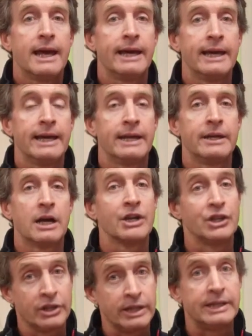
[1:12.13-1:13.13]
And
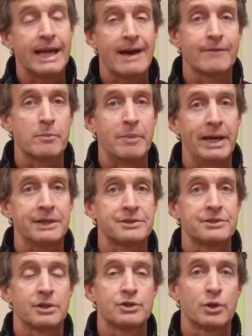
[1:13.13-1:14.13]
you need to have a
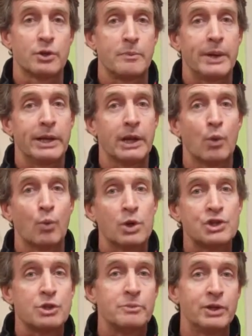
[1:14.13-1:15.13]
base. So depending on
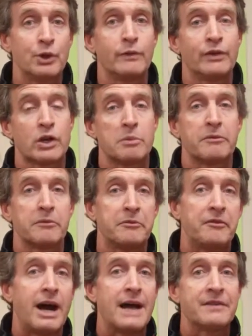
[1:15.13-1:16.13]
what you've been doing, if you're coming from
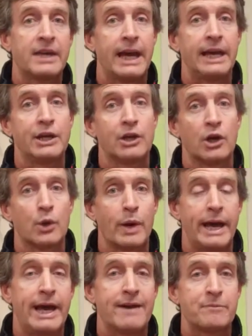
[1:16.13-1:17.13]
5K to go to
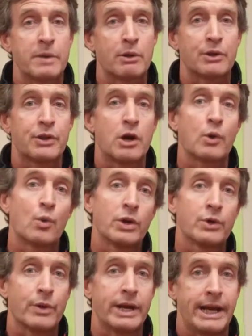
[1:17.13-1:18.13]
a half marathon, or
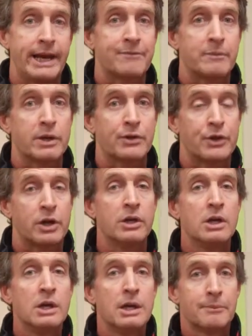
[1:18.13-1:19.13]
you ran a half
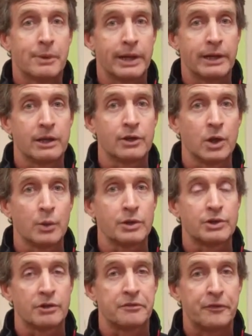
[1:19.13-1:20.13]
marathon, planning on going
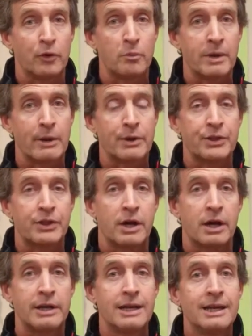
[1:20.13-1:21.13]
to the full
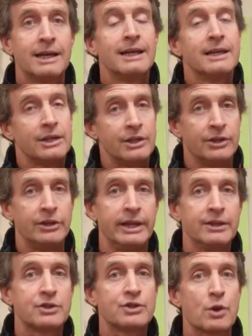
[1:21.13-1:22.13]
marathon, you
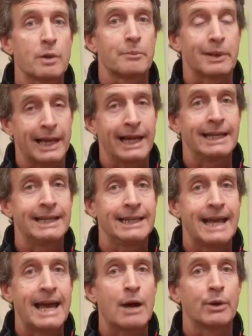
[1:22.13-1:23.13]
need to start
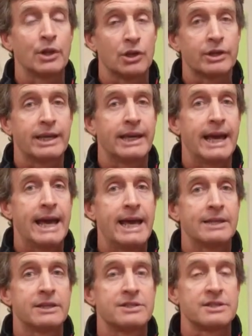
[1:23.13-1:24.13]
planning now and looking
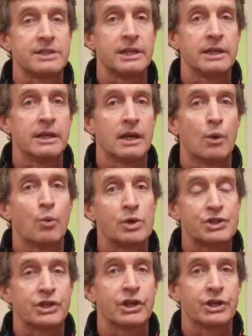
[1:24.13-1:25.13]
ahead to see
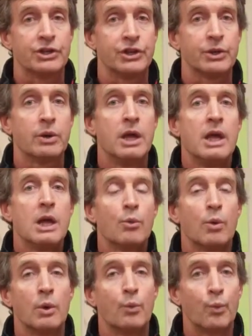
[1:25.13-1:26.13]
what you're going to do.
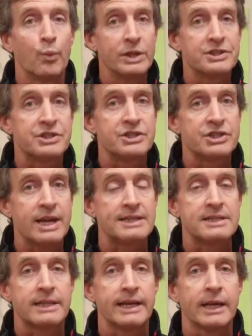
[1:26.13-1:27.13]
What we
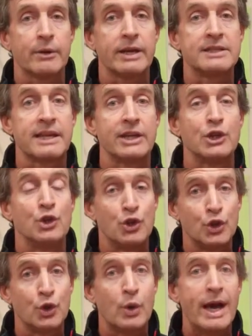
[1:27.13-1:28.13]
suggest here is that you
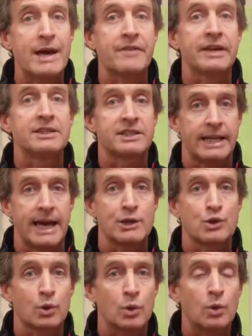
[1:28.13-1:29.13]
do have a
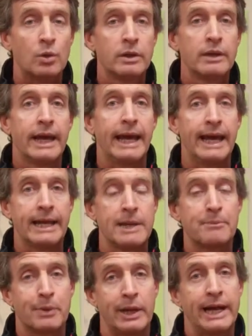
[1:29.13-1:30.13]
schedule and
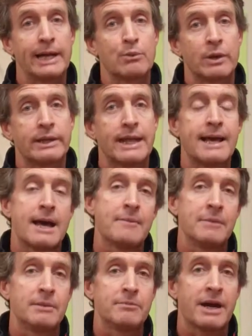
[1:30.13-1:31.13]
a plan. And what that I
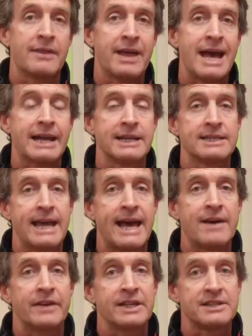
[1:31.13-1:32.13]
mean by that is
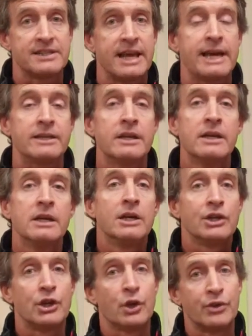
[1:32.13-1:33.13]
have a set,
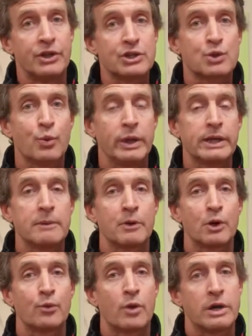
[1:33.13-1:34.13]
you know, this week I'm
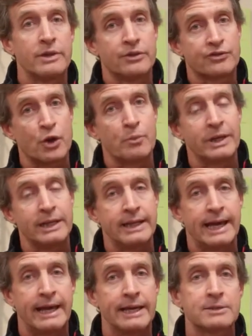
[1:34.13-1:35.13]
going to run so many
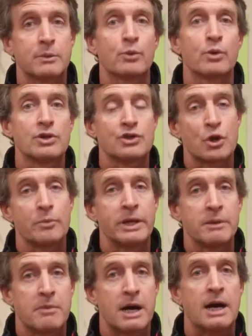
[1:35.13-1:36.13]
days, I'm going to run so
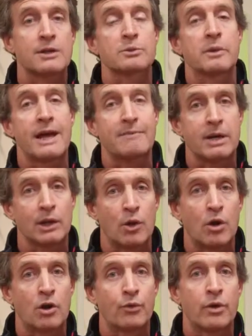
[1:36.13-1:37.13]
many miles, I'm going to have my
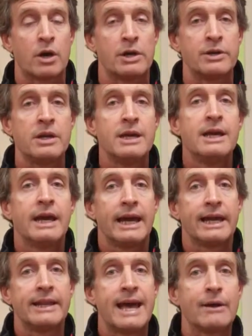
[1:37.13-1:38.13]
long run,
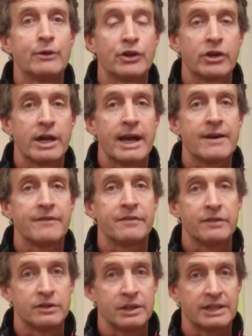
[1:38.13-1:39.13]
and that you're going to have
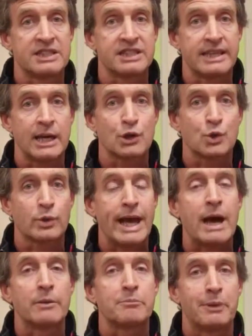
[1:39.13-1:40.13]
it's scheduled
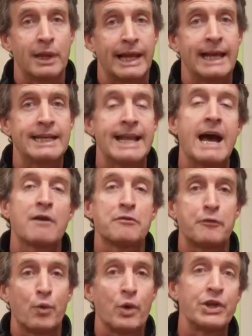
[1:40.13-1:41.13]
out and planned out
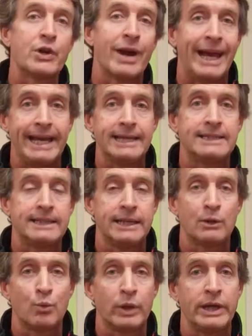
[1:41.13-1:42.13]
for your
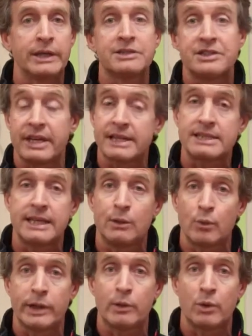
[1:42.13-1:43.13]
18-week,
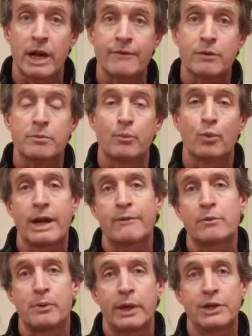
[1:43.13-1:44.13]
16-week, whatever
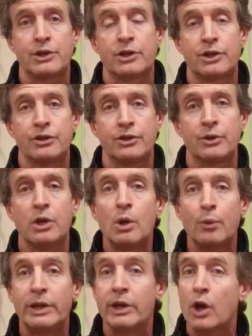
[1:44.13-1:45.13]
plan you're going to do.
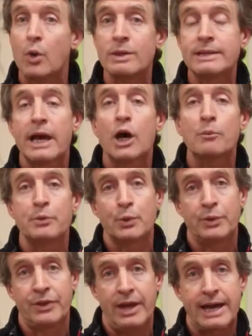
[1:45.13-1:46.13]
We can always help you
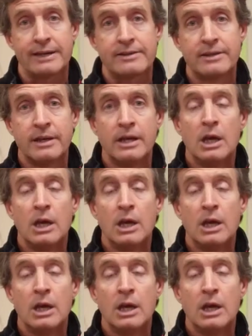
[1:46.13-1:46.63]
with that.